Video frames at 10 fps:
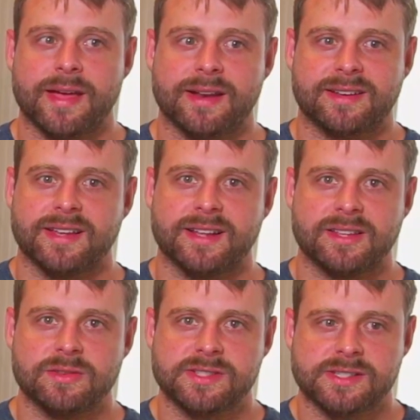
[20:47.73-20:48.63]
that getting
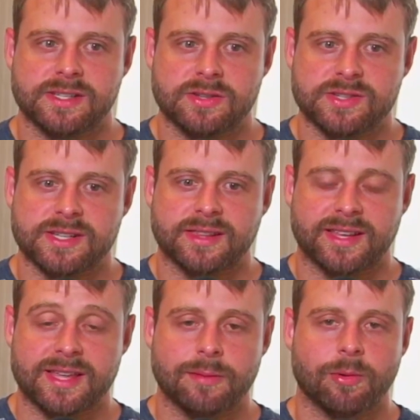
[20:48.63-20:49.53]
used to using the
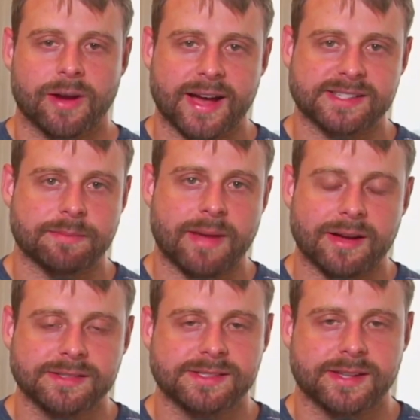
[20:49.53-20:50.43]
keyboard as a
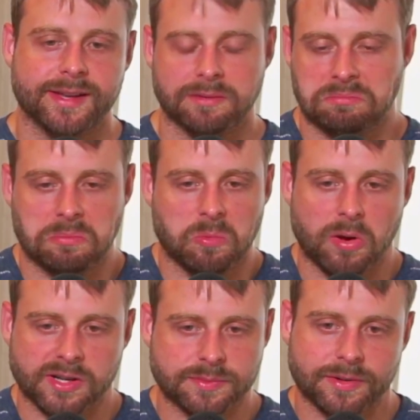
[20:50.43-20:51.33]
mouse like
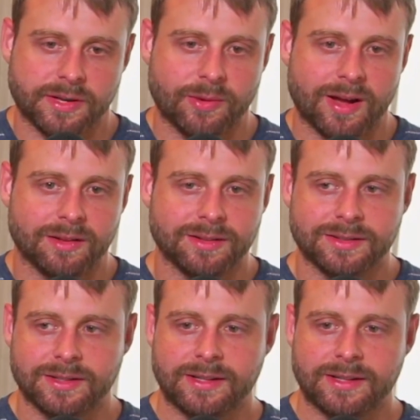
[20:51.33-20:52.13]
works pretty well.